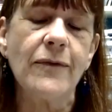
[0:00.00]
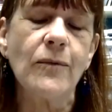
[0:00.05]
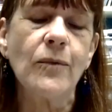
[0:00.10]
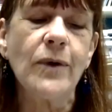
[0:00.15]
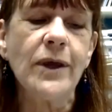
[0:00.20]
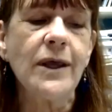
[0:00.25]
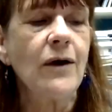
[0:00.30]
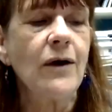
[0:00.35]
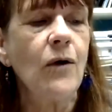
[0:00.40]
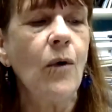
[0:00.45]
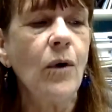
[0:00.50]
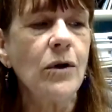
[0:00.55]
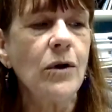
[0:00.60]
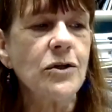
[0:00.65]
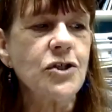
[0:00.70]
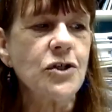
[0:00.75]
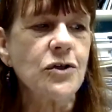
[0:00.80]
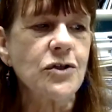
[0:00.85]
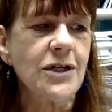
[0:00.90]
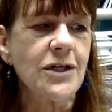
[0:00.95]
We all
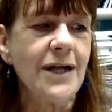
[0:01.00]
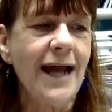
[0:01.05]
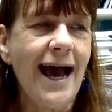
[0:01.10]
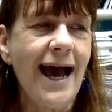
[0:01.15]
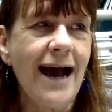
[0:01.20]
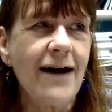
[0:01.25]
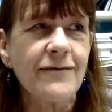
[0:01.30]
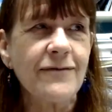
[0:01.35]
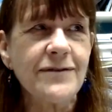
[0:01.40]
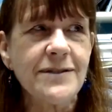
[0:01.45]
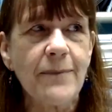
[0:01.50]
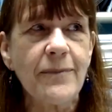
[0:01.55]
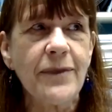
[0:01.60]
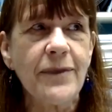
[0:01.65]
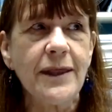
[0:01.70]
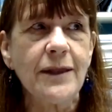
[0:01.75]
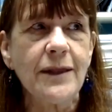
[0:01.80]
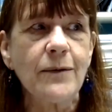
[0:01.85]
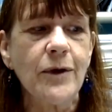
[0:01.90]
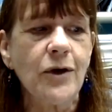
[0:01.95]
children have
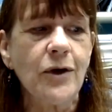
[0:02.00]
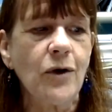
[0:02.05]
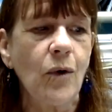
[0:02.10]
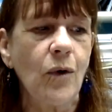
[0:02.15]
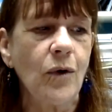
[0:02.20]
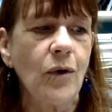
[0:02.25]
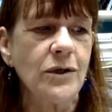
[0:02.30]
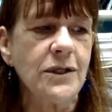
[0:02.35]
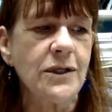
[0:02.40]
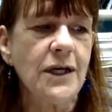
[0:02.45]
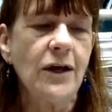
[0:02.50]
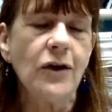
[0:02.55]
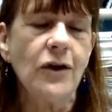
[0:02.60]
something that we call